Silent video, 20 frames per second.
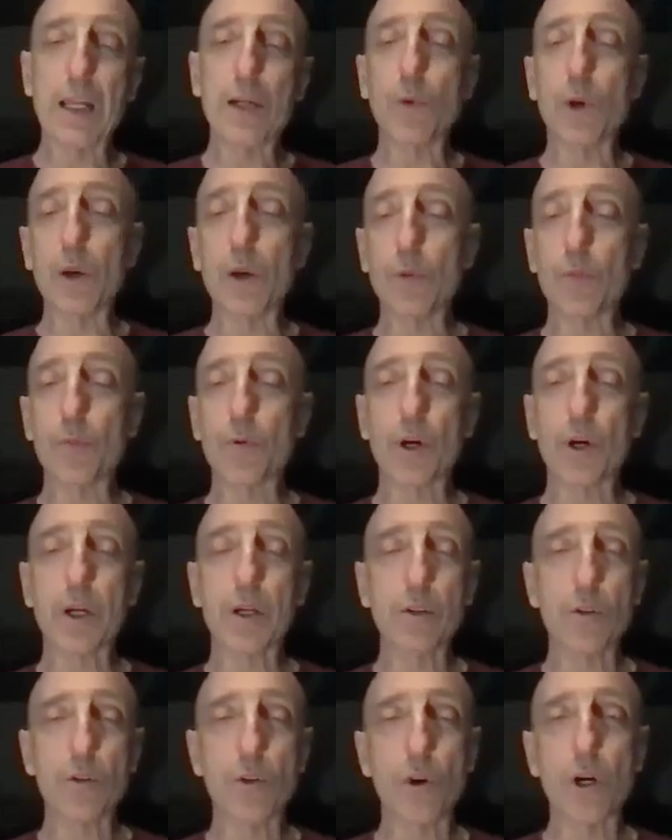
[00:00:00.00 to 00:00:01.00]
anyway, we brought
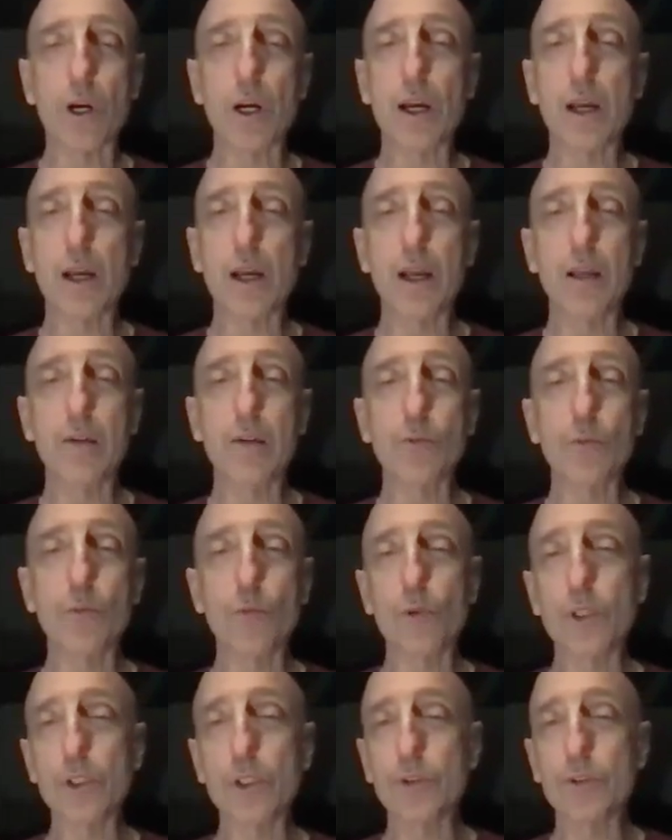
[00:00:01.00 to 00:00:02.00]
in Laura, and
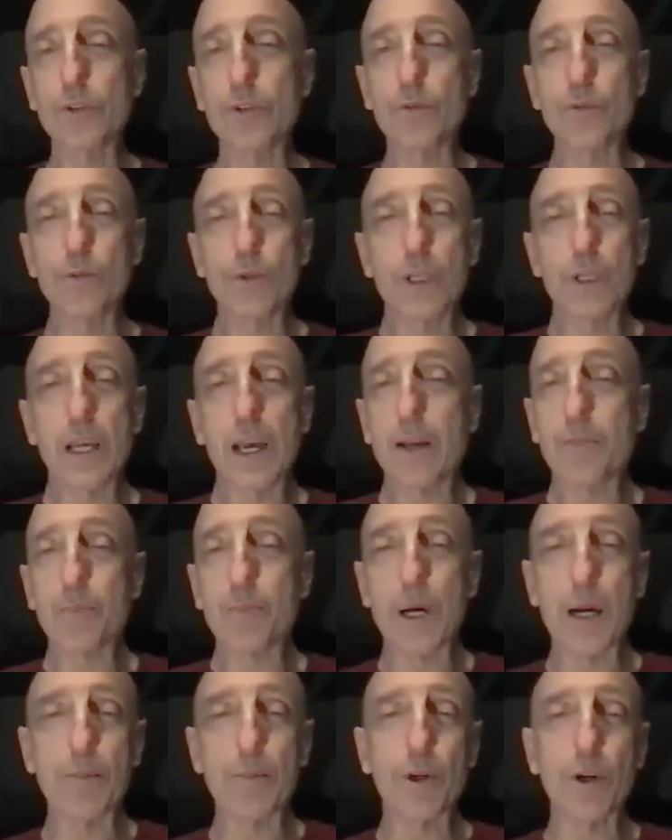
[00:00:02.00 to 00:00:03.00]
we
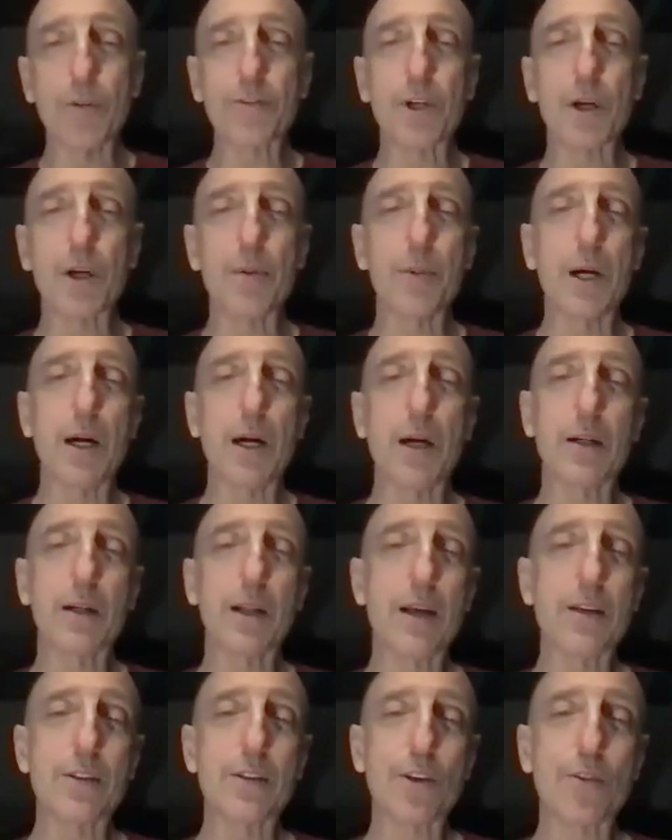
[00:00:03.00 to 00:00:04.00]
had Bob Ruff come
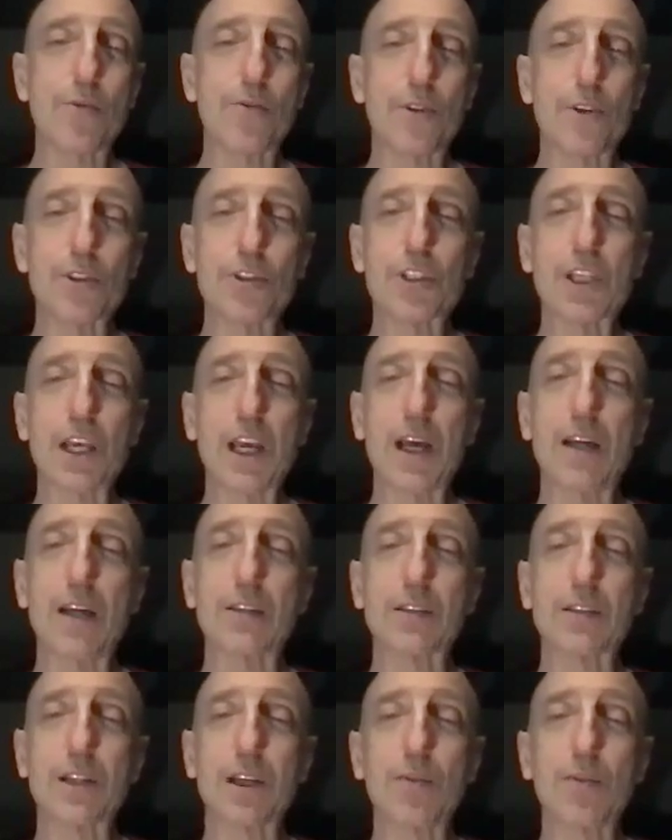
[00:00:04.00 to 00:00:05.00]
on as our first
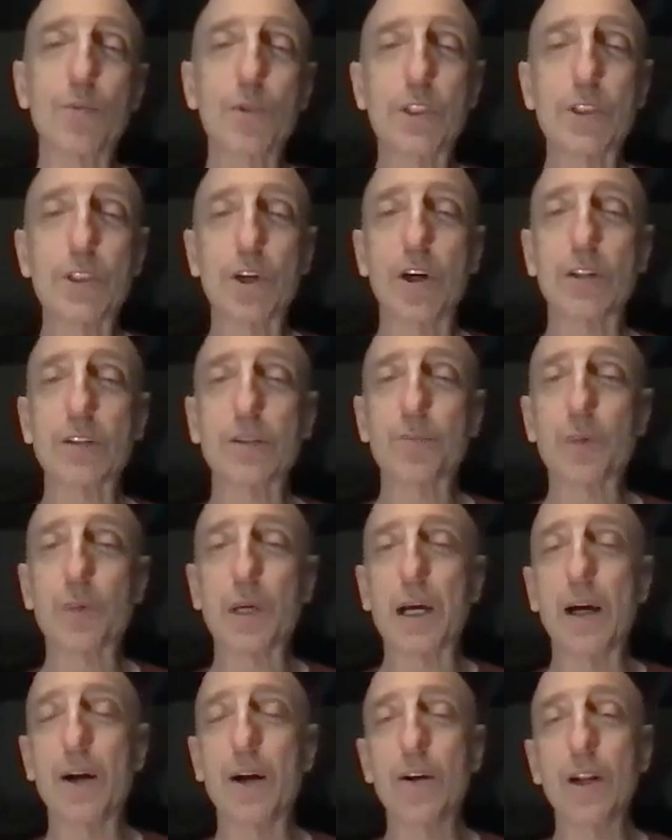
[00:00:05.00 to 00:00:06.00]
guest, and we talked
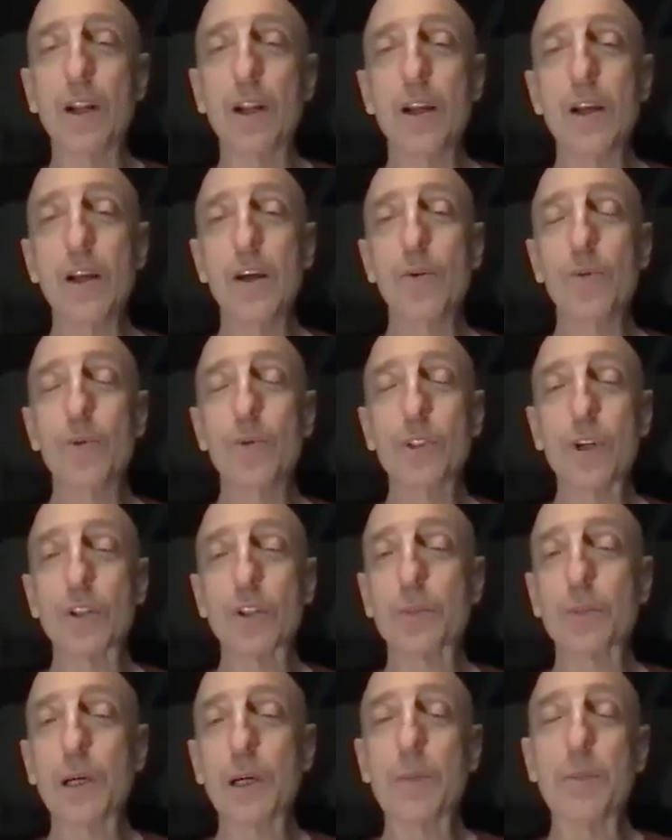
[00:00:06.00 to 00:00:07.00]
about
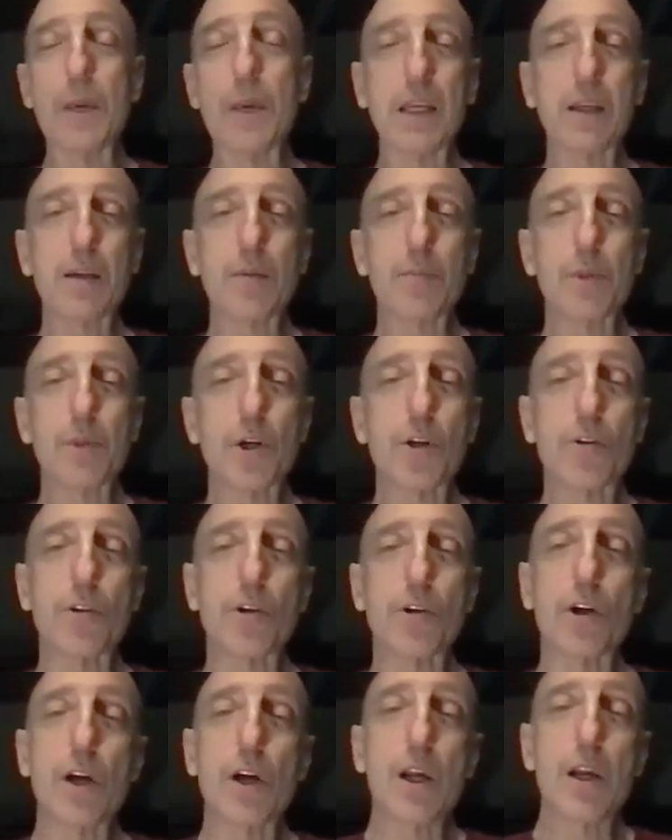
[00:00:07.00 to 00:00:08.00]
Making a
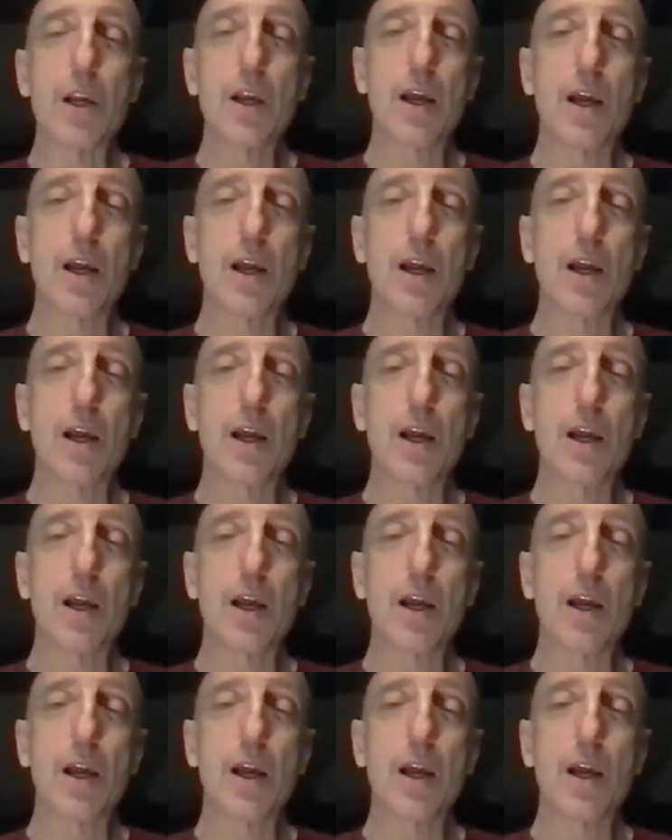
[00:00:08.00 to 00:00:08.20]
Murderer,